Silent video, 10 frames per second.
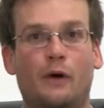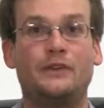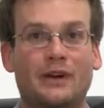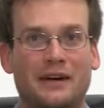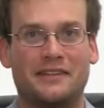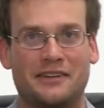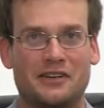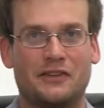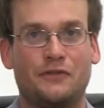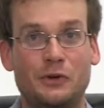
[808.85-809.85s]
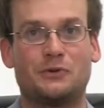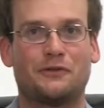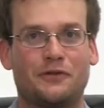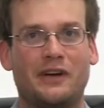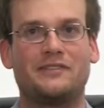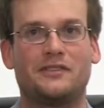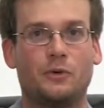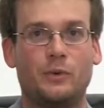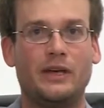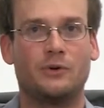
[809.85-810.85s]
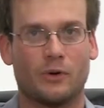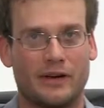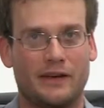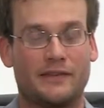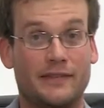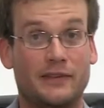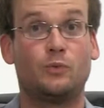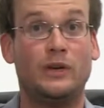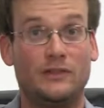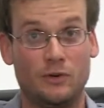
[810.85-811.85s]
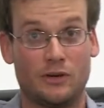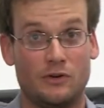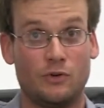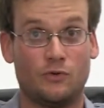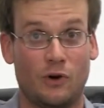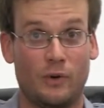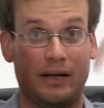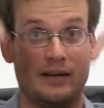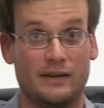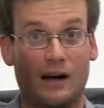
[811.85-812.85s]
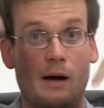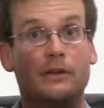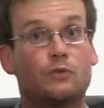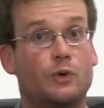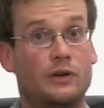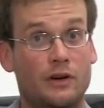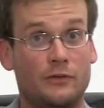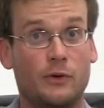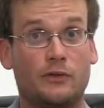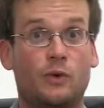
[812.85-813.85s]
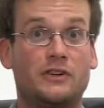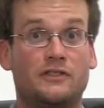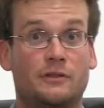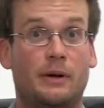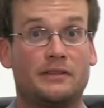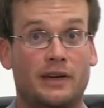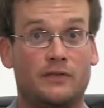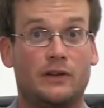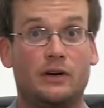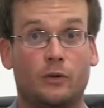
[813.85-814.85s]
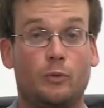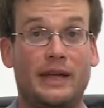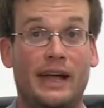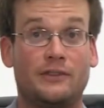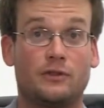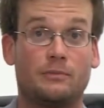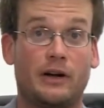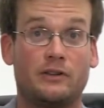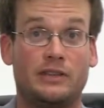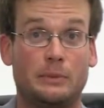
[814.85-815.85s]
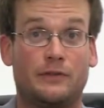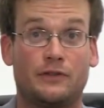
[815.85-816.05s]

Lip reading: If you'd like to suggest future phrases of the week or guess at this week's, you can do so in comments, where you can also ask questions about today's video that will be answered by our team of